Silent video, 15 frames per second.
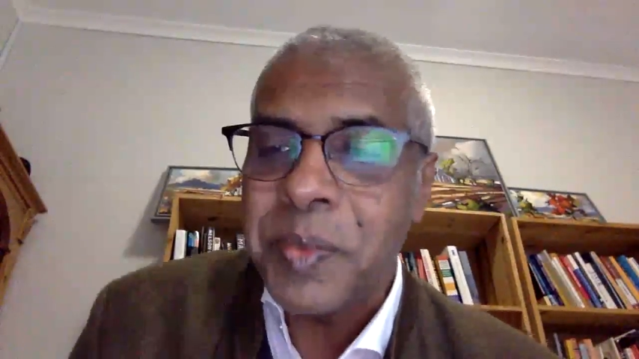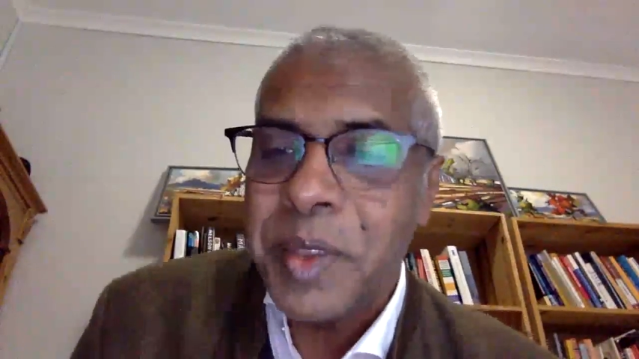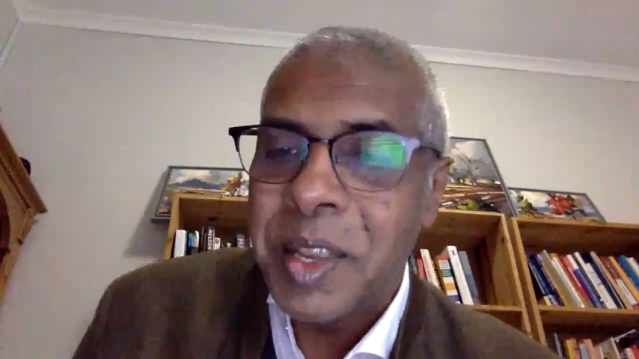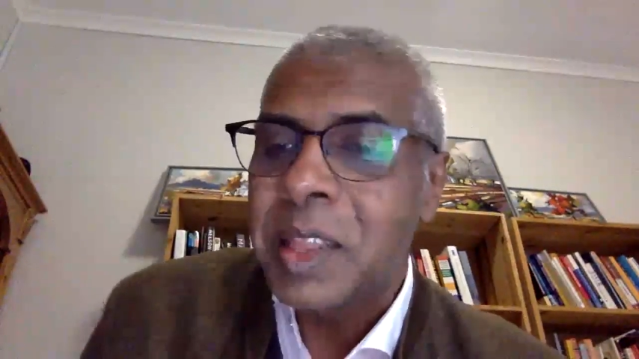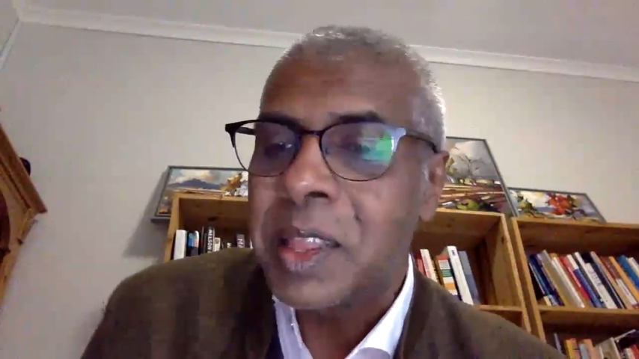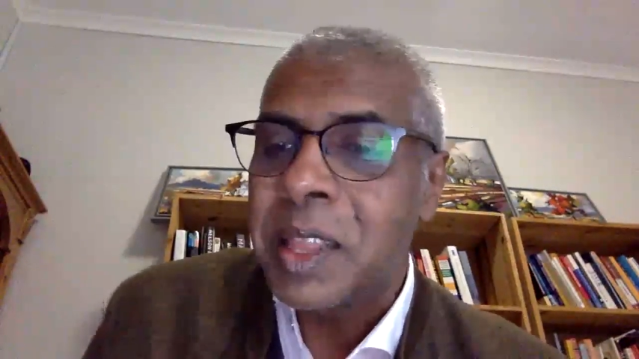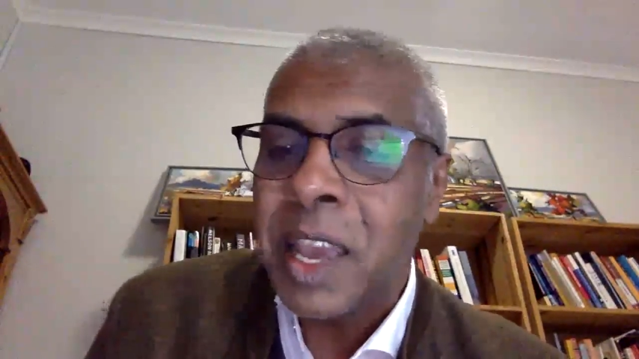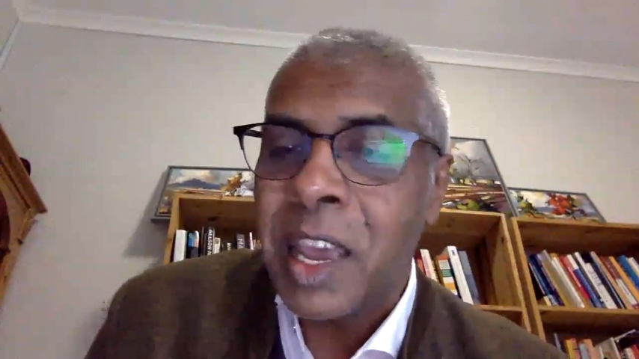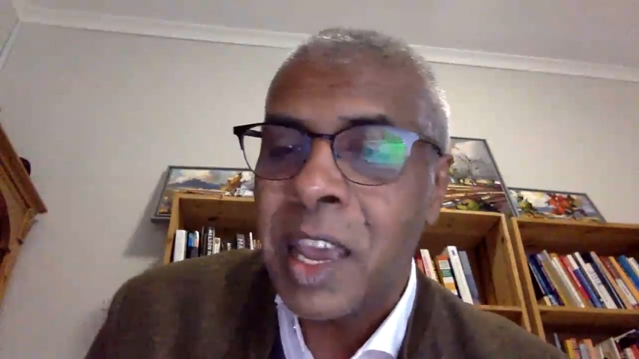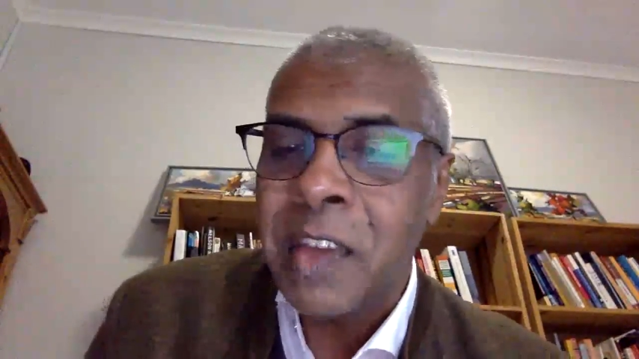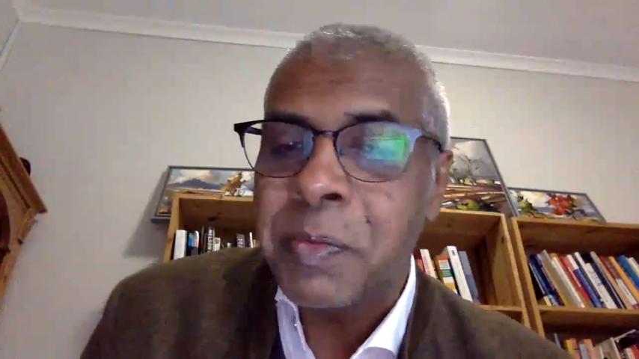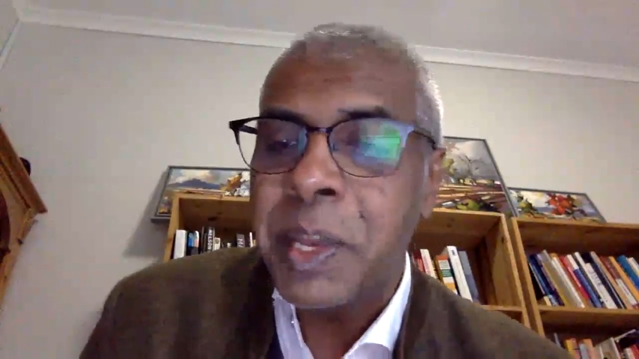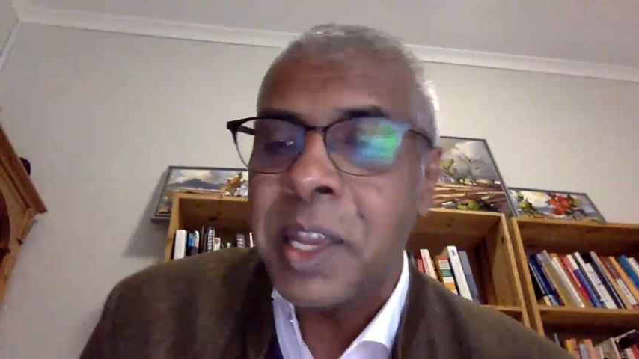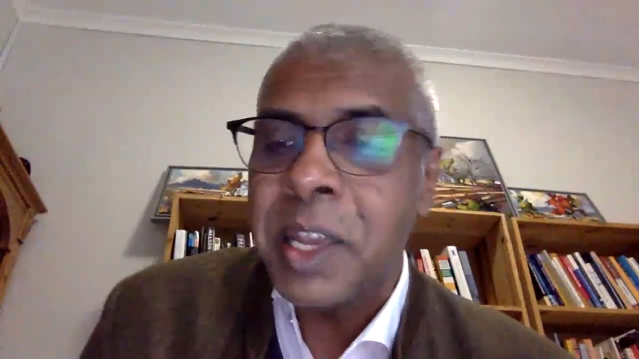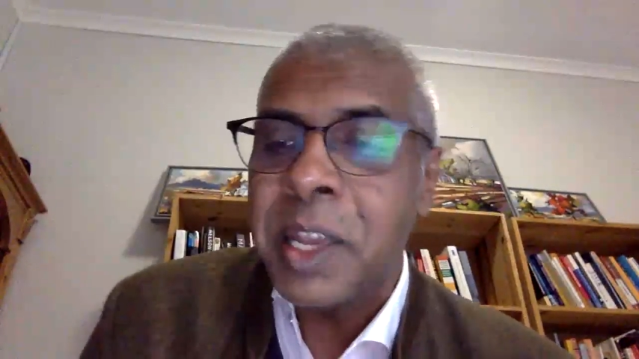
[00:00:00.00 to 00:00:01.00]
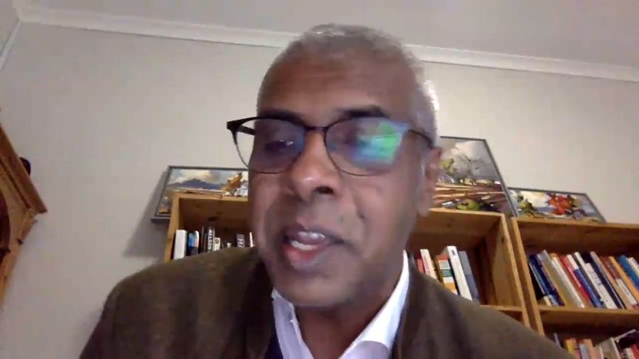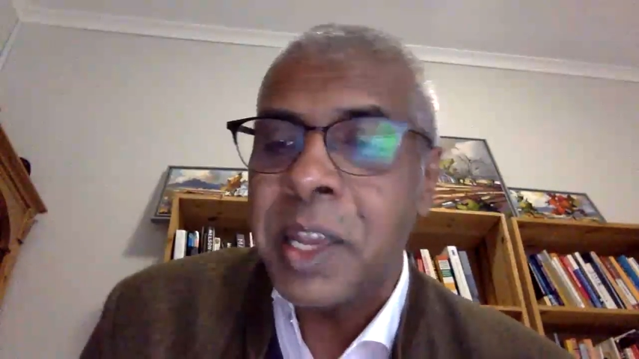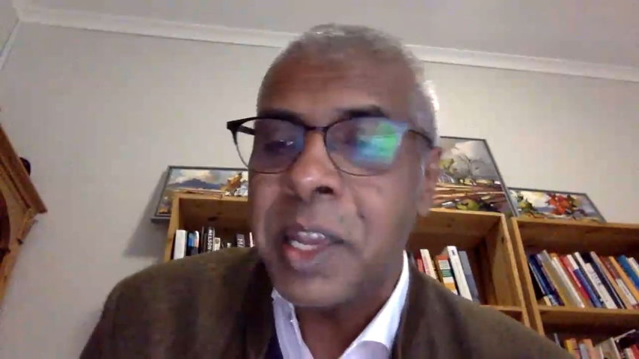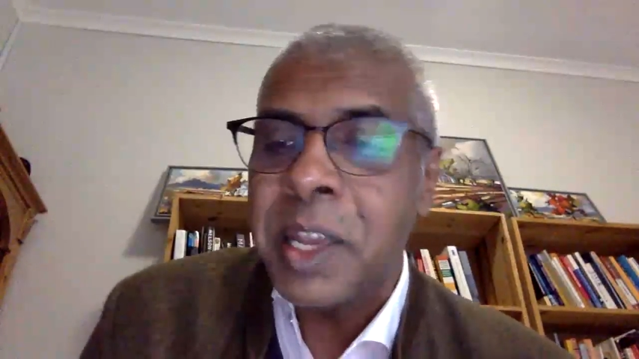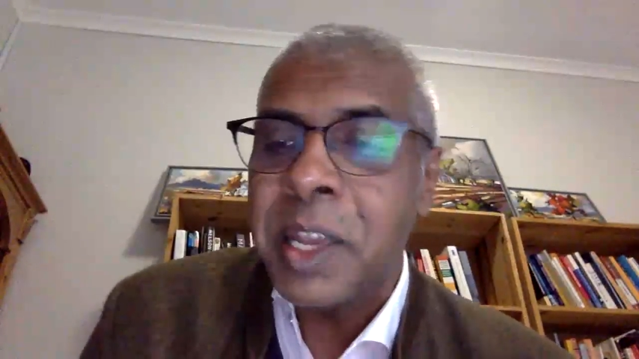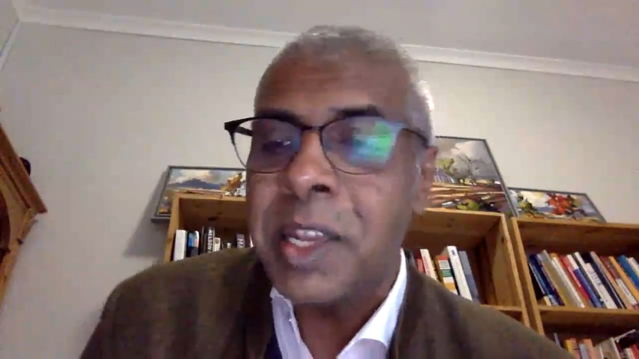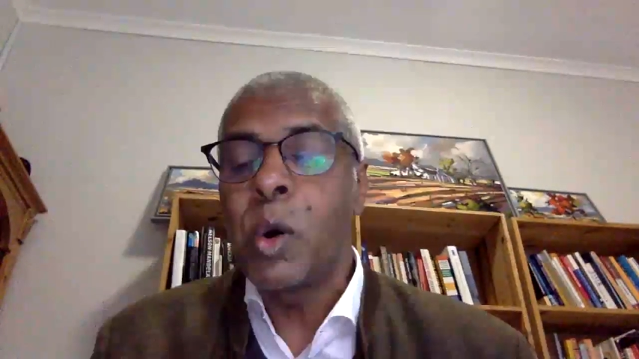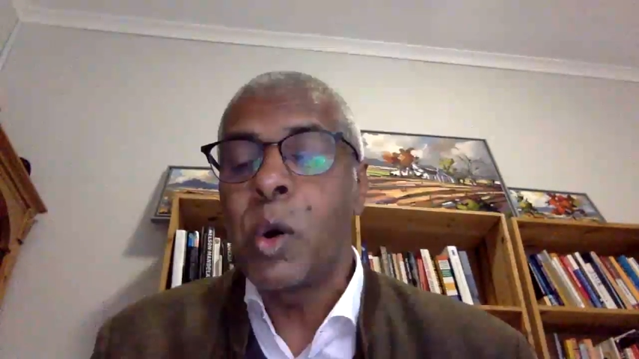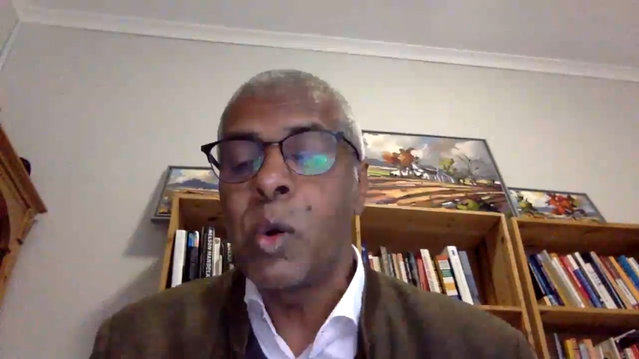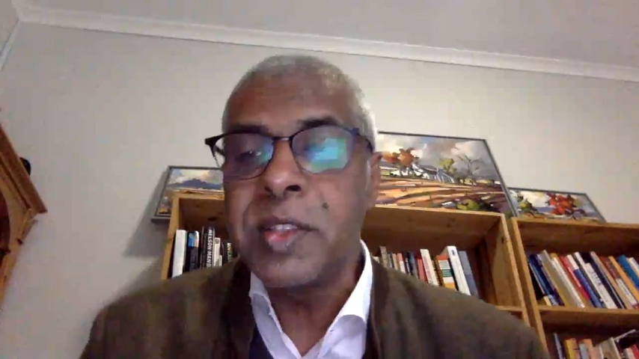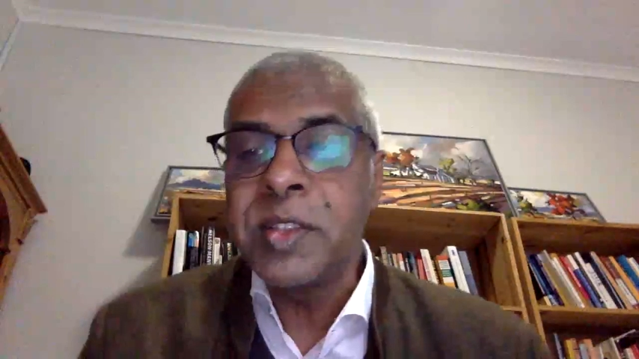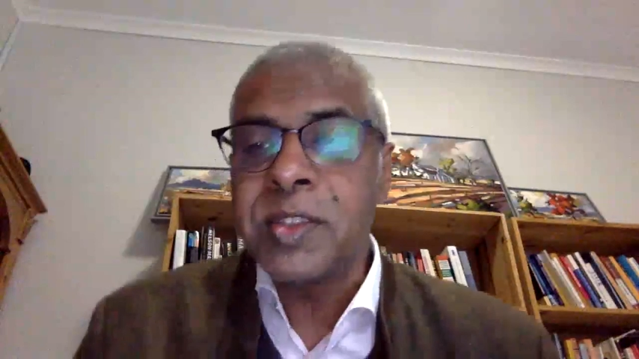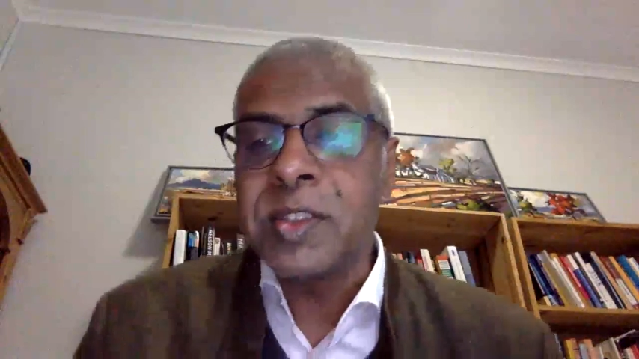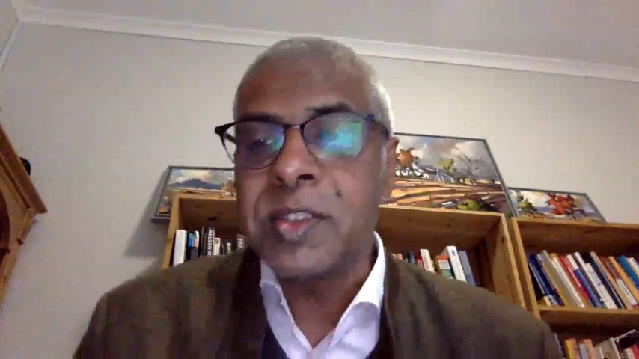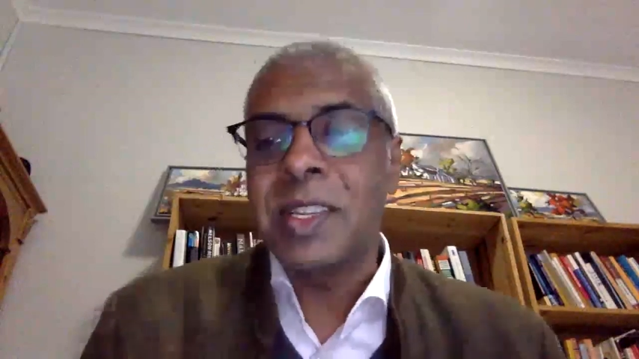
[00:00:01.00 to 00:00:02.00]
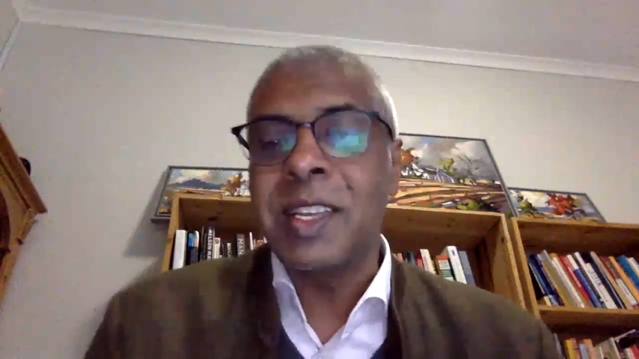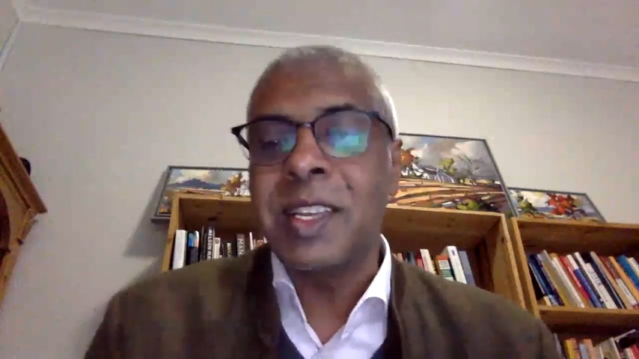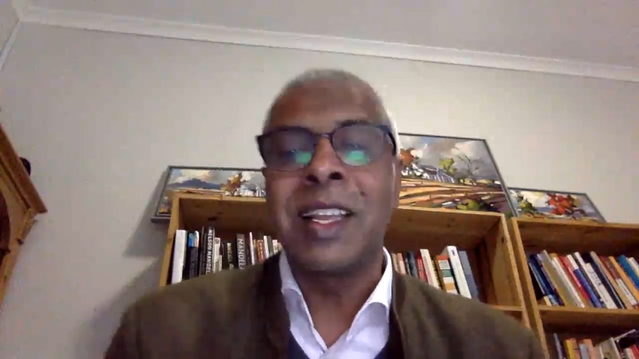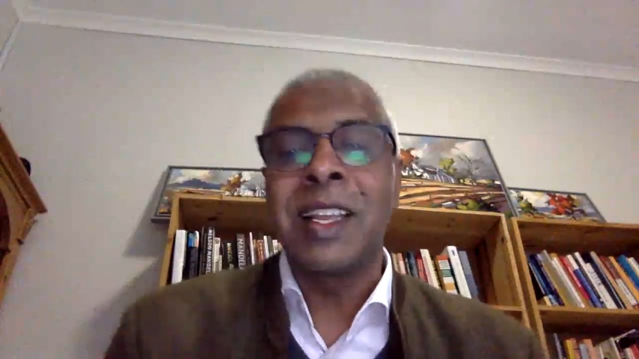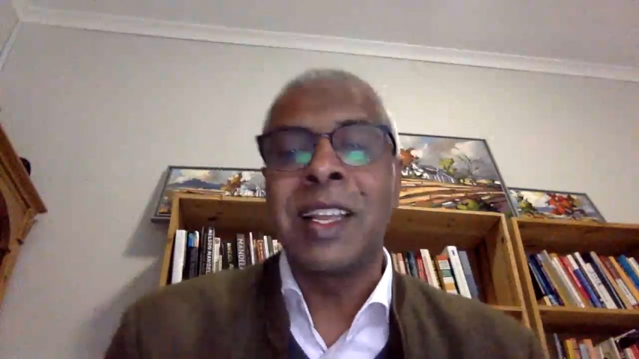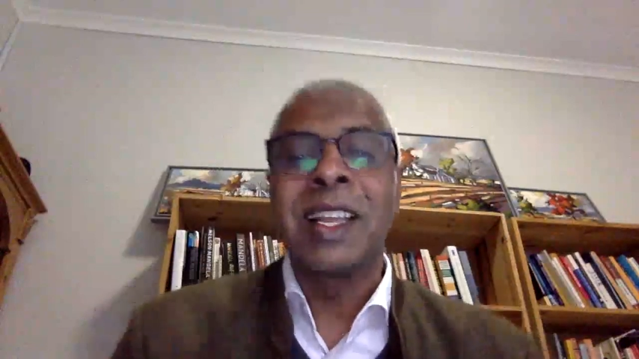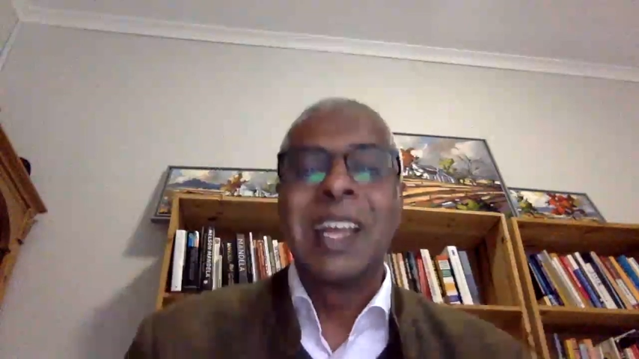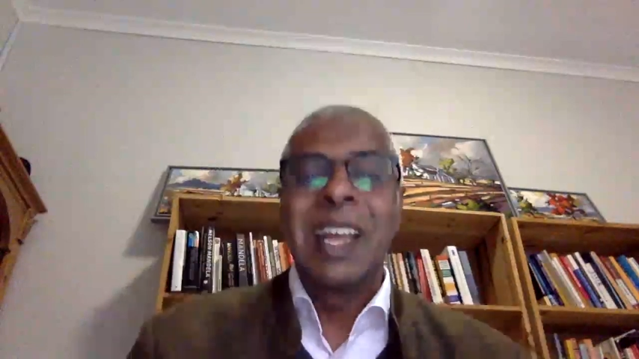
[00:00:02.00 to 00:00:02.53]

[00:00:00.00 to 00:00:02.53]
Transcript: There have been some moments,